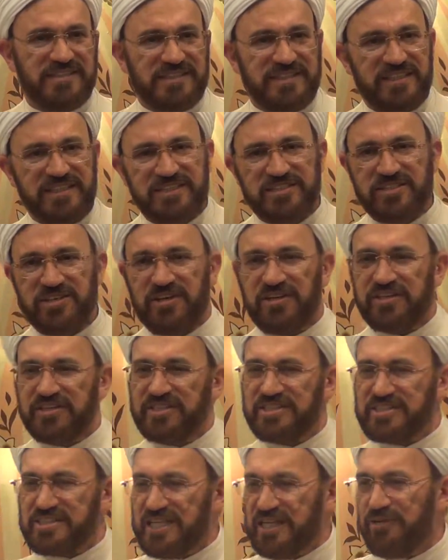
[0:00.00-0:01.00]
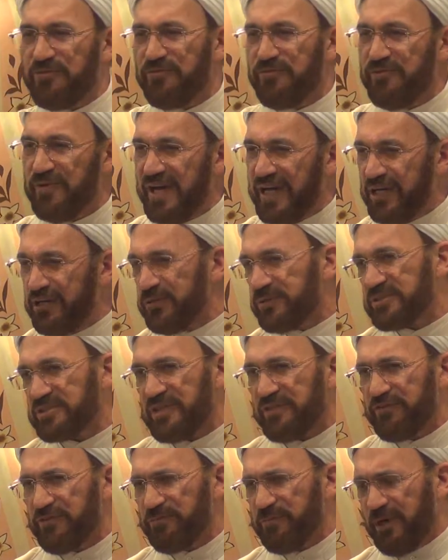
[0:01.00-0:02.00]
These are the same values
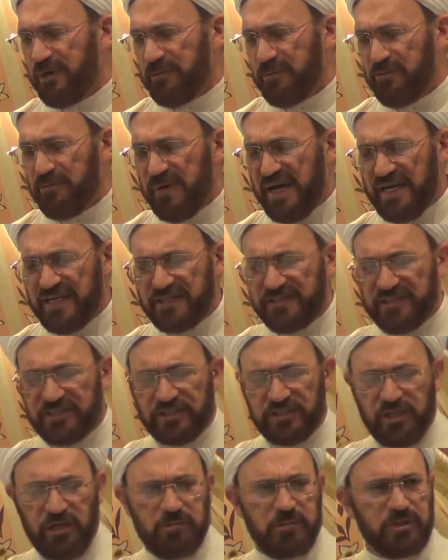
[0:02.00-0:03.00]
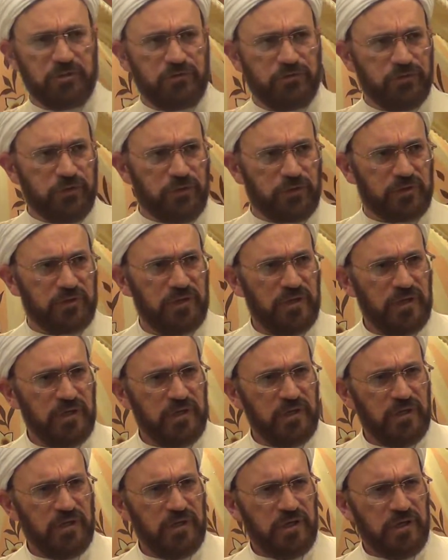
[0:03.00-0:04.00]
of Imam al-Mahdi, coming for
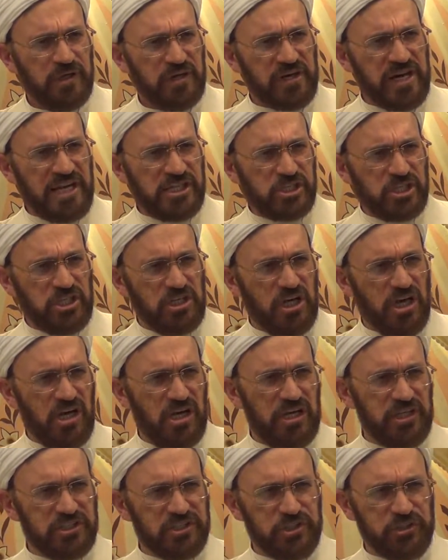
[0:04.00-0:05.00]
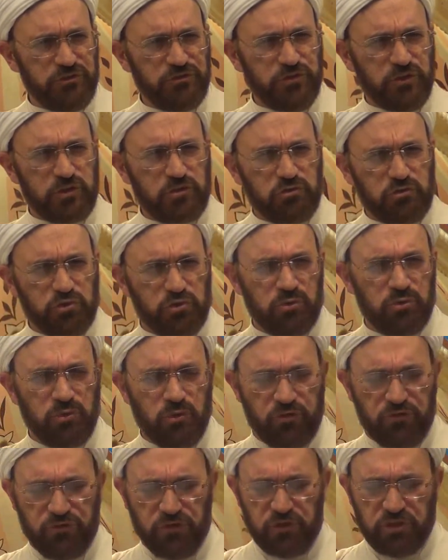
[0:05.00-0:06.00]
rationality, for
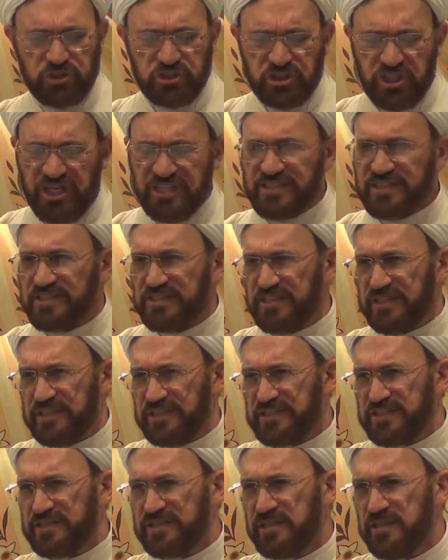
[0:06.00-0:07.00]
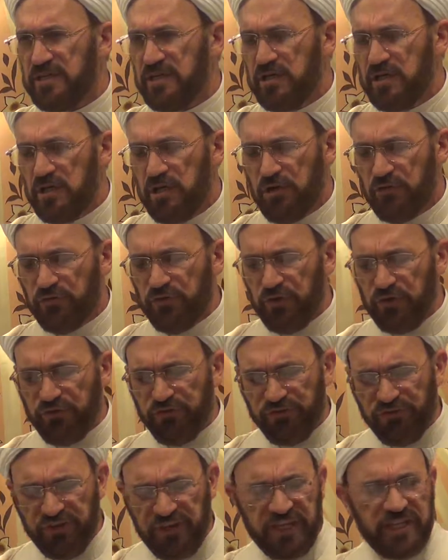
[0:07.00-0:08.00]
truth, for justice, for
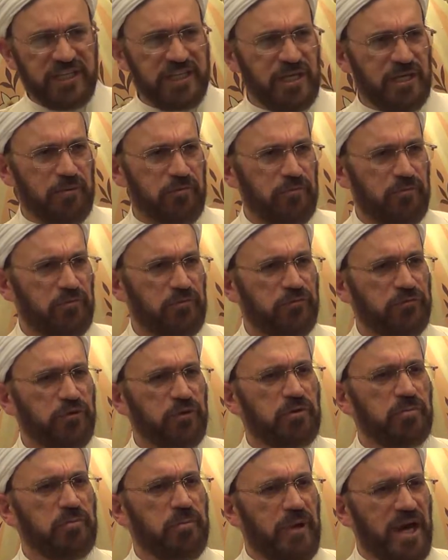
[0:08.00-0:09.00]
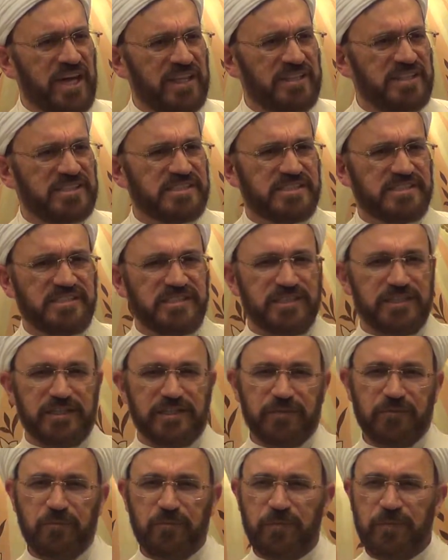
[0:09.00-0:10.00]
freedom, for
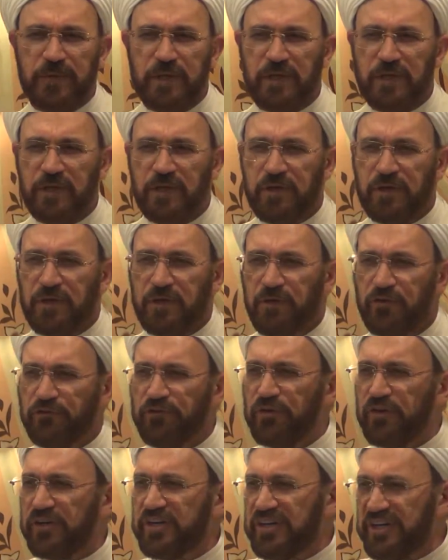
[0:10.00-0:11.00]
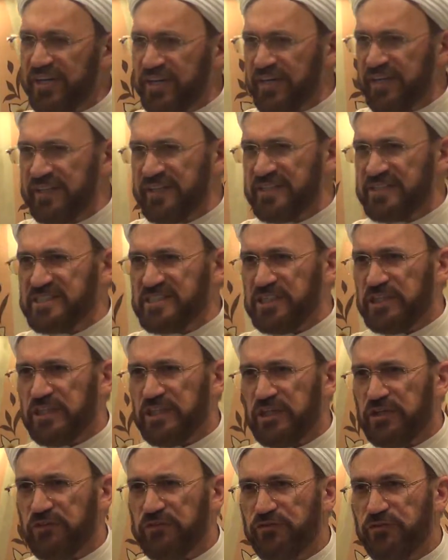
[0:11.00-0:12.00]
modesty, for
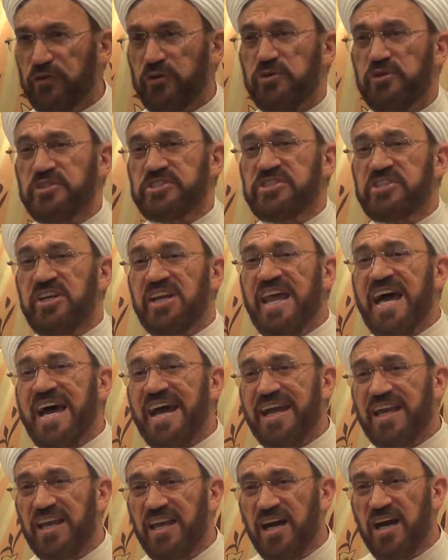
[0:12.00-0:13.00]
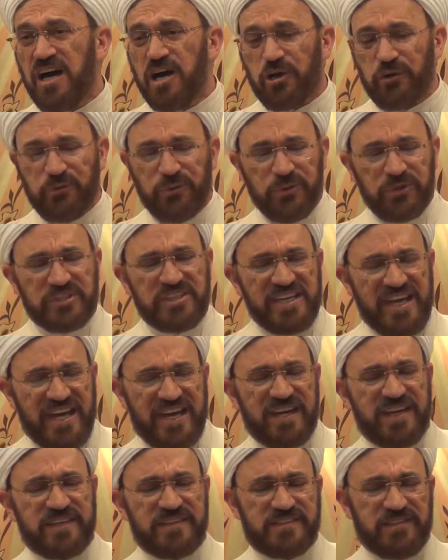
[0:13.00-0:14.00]
courtesy, for husn al-akhlaq, good
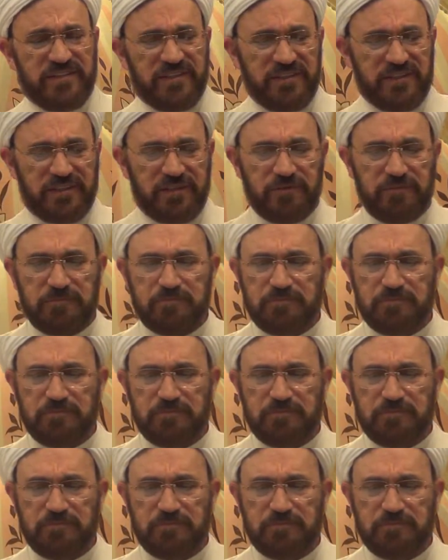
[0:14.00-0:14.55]
character.